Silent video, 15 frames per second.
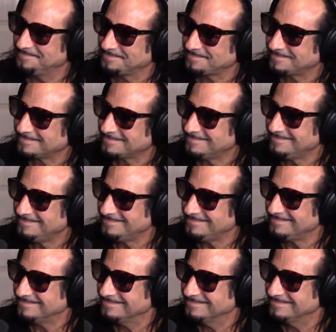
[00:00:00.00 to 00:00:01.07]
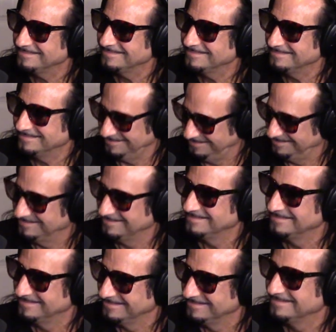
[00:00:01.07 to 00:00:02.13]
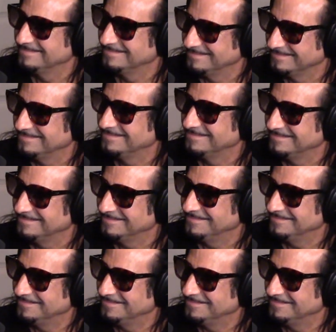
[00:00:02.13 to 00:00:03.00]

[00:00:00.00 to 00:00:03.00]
on the stage for the drummer and one on each side of you, so you can really it